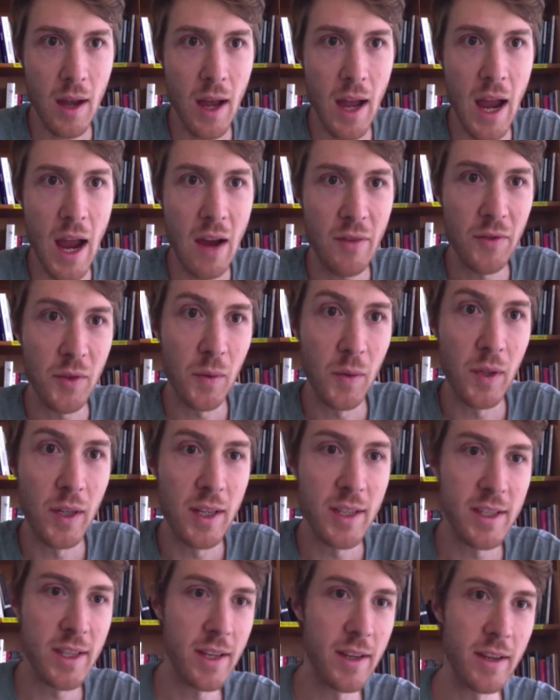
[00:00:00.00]

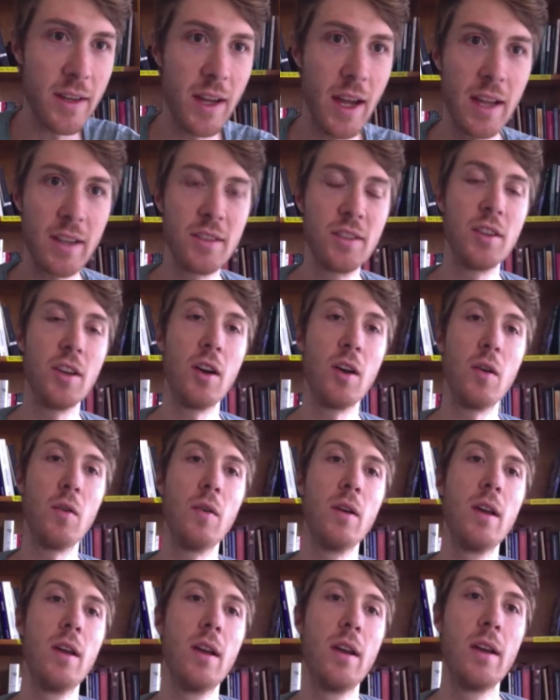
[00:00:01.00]
afterwards, and
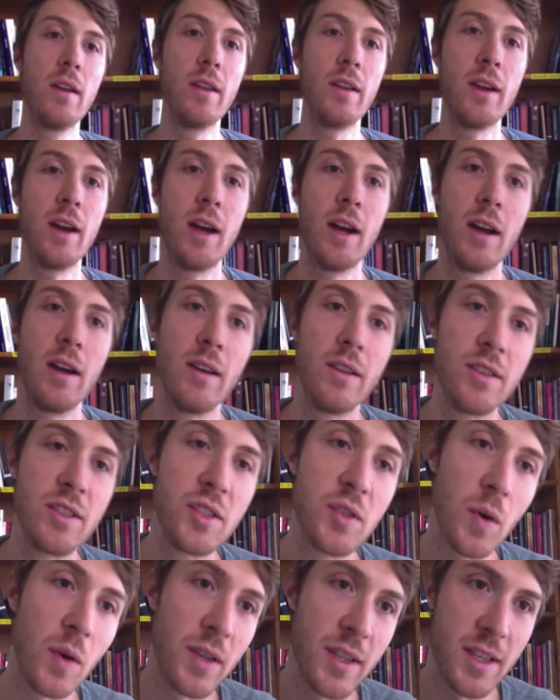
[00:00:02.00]
so
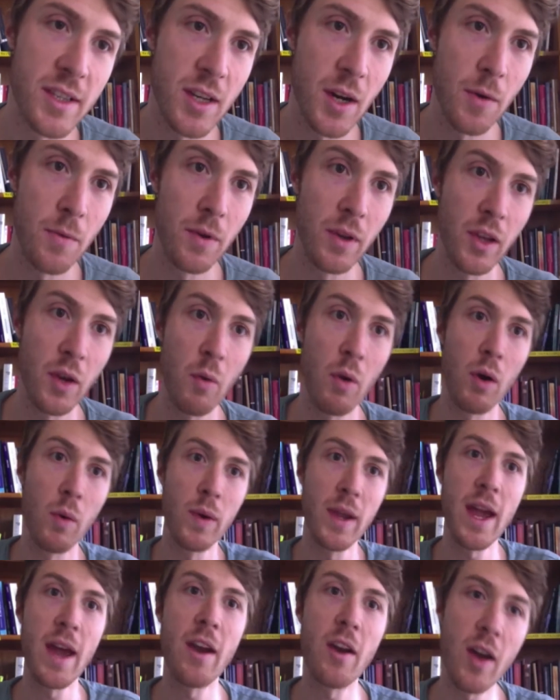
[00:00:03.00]
sources are really where
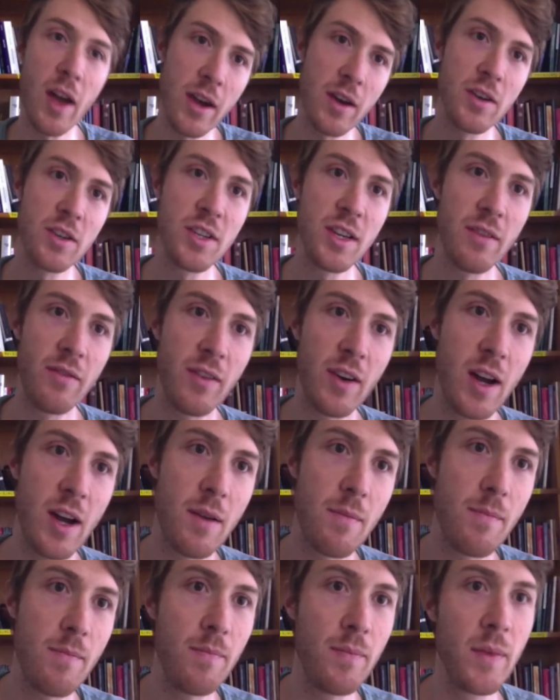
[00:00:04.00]
we get our energy
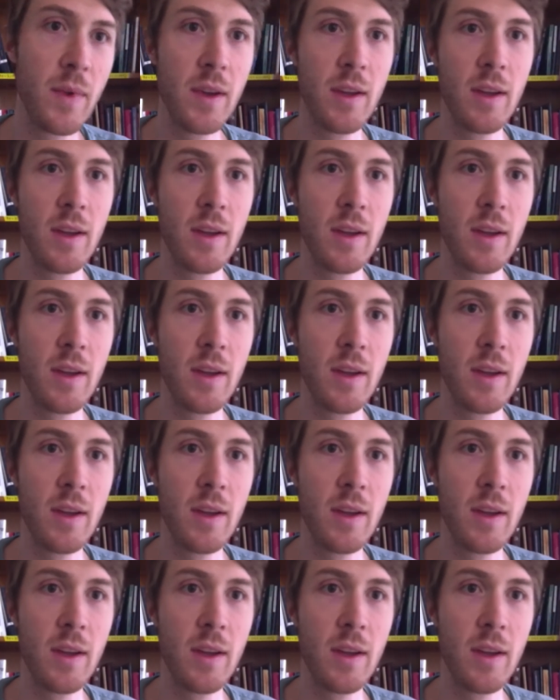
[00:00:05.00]
from.